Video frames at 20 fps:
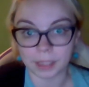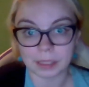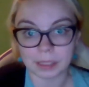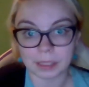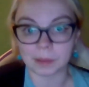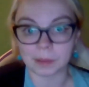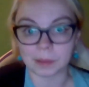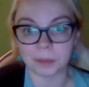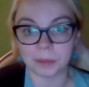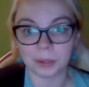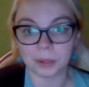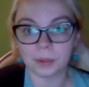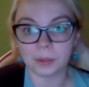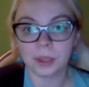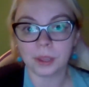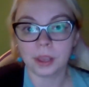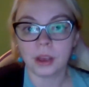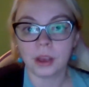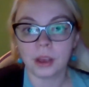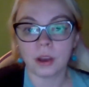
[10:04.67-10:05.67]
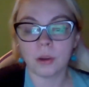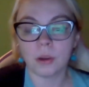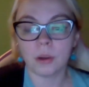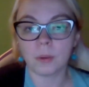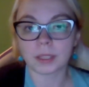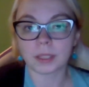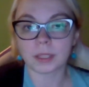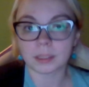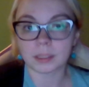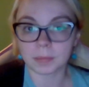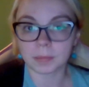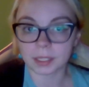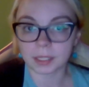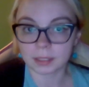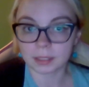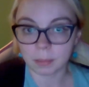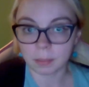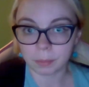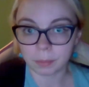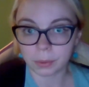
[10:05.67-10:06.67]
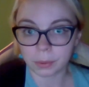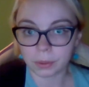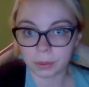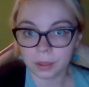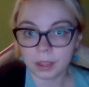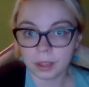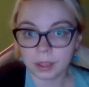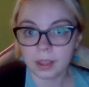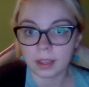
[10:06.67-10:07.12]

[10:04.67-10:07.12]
to people who want something simple,